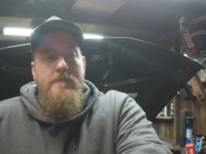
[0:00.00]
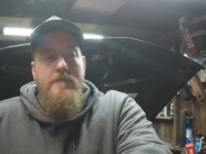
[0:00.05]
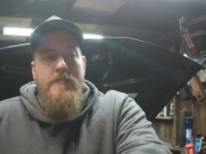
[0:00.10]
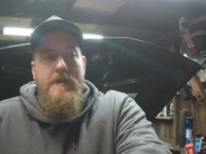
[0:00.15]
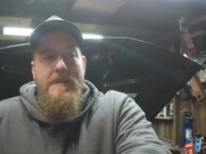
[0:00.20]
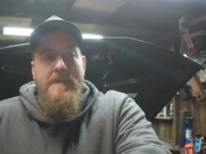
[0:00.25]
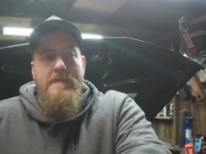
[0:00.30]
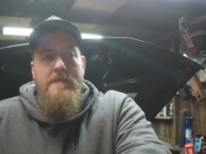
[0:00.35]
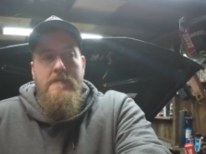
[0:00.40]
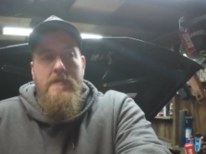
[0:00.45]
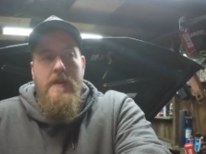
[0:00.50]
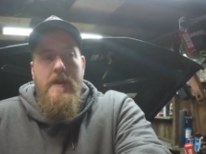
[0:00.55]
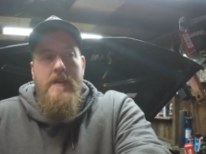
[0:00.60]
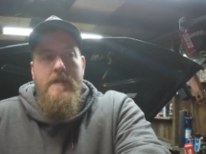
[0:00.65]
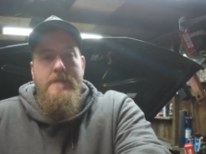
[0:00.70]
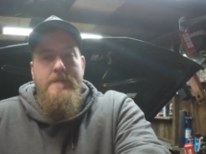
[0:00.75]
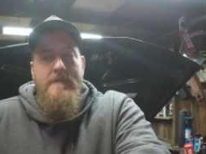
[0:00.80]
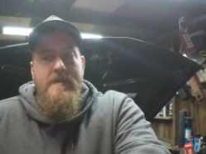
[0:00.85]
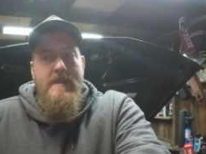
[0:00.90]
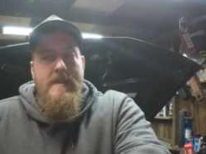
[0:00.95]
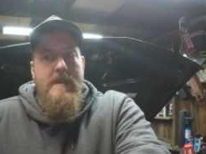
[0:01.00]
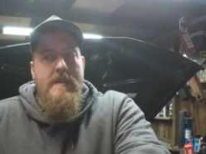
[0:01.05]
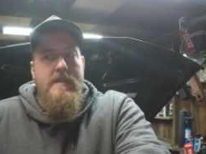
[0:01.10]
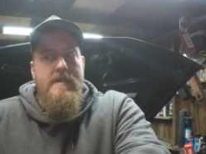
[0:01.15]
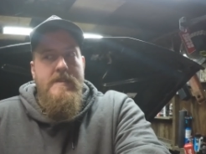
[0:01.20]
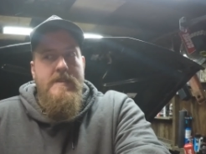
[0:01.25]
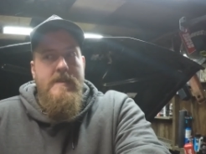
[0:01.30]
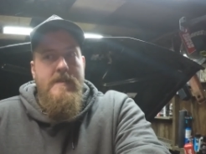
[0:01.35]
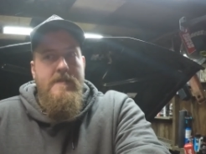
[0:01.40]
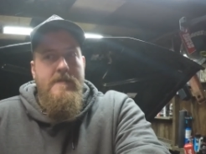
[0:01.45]
But the problem
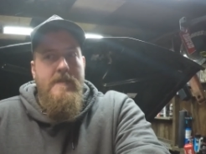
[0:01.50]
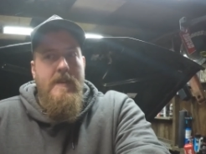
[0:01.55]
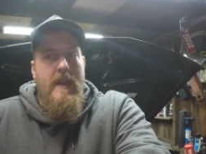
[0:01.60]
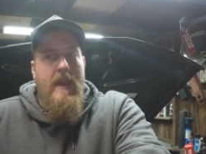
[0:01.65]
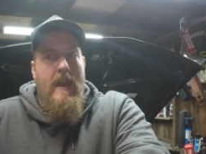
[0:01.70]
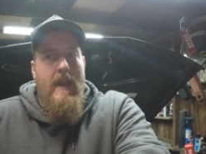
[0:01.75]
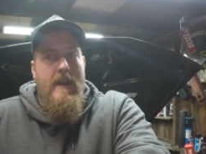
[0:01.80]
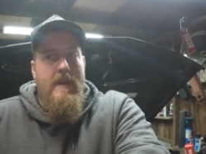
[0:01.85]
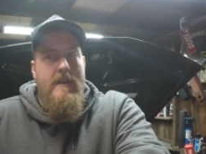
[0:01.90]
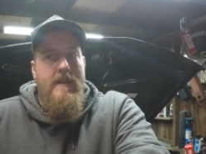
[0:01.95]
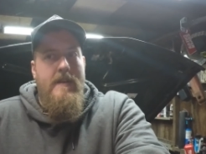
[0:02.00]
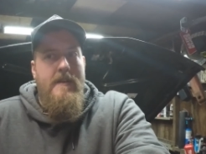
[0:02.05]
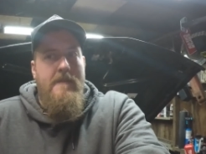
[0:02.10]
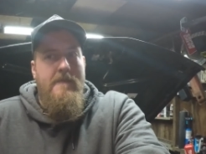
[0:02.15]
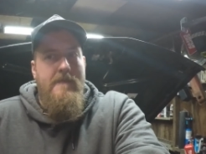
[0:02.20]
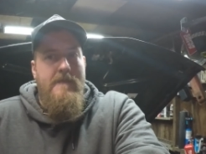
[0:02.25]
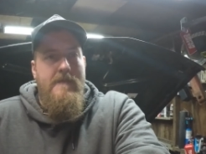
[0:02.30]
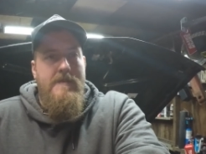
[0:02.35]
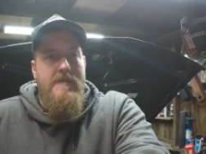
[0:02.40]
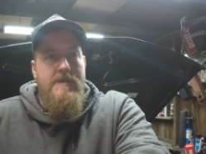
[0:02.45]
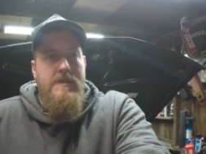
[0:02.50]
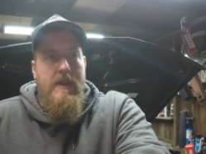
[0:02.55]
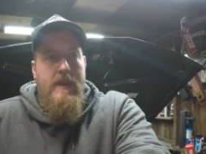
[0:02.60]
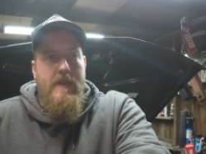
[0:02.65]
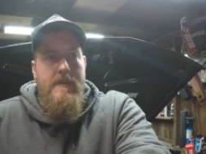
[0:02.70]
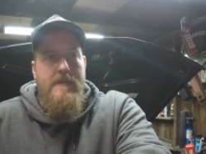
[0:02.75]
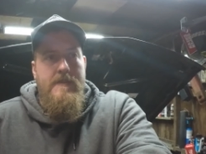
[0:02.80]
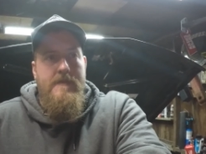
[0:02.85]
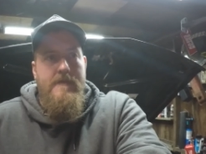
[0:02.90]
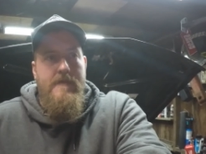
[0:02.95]
is, it only had enough
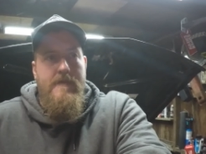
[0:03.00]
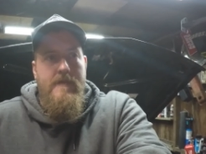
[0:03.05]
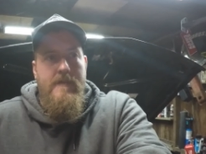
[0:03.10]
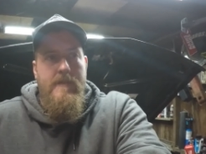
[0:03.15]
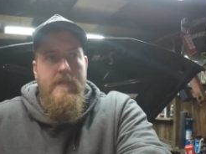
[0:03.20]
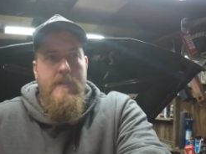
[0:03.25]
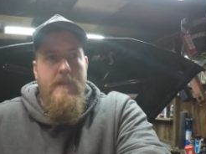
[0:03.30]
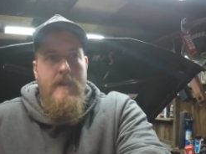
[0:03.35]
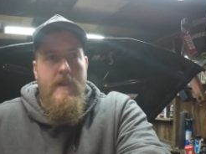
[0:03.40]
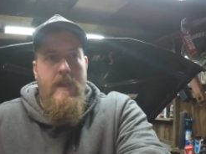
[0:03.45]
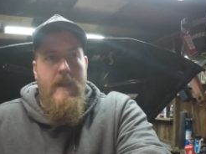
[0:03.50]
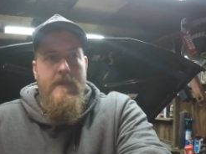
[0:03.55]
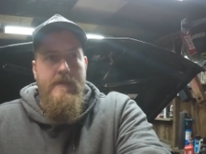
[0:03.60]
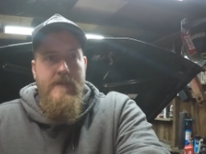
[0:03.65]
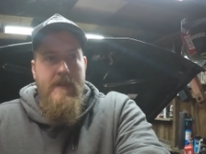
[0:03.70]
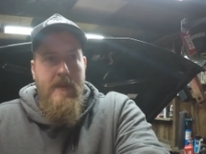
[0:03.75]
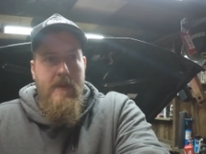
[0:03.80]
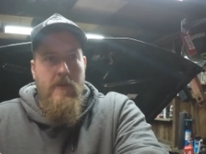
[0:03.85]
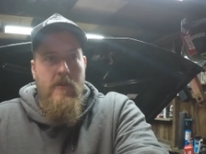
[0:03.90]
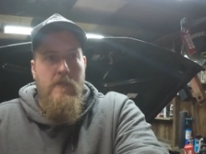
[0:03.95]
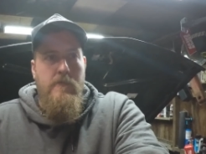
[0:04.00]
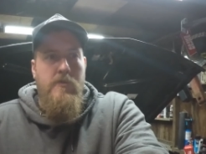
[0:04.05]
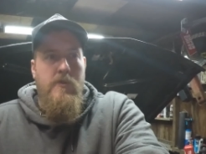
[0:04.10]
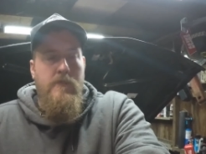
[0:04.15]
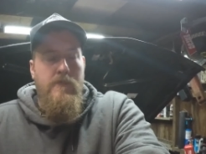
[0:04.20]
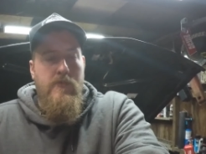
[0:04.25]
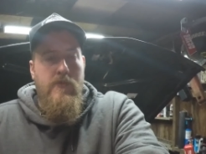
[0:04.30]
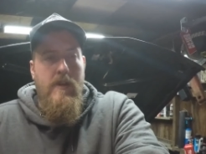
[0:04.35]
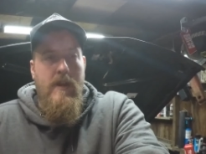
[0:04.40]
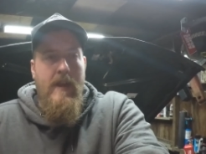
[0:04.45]
injector, and they are
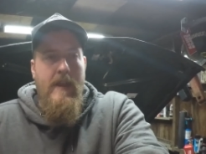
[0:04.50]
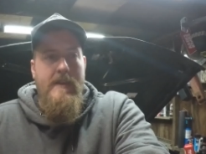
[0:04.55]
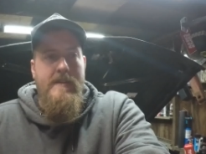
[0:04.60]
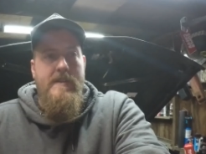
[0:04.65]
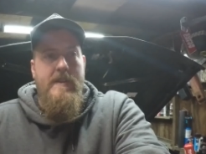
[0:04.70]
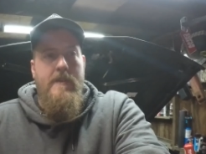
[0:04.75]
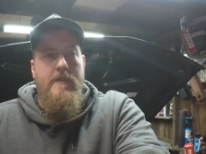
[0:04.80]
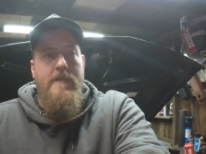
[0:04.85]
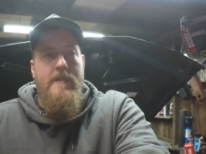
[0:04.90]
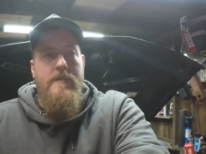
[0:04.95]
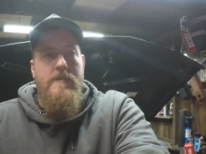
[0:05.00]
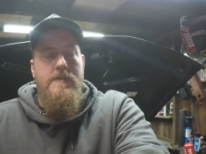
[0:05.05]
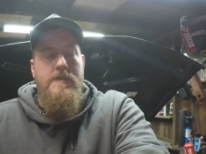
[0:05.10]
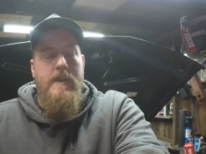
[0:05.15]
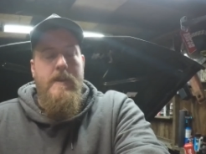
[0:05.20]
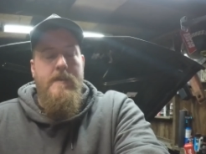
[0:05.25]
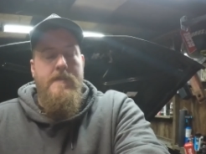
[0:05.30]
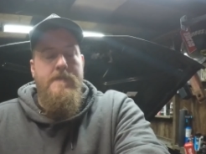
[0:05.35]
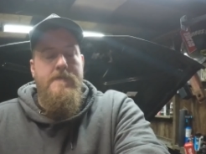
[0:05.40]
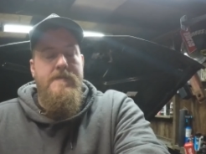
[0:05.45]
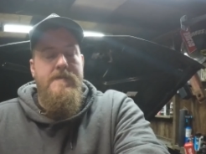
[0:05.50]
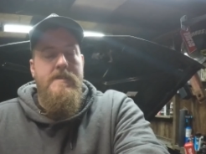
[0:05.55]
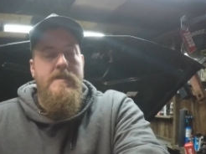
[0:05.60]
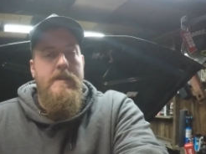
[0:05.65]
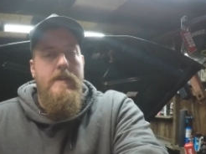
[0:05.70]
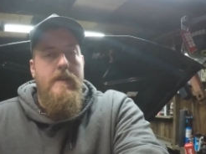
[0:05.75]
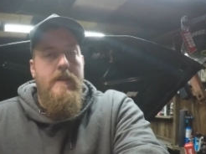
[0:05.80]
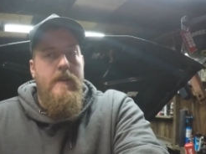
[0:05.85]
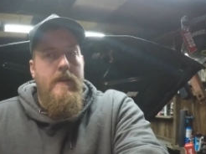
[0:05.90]
proprietary injectors,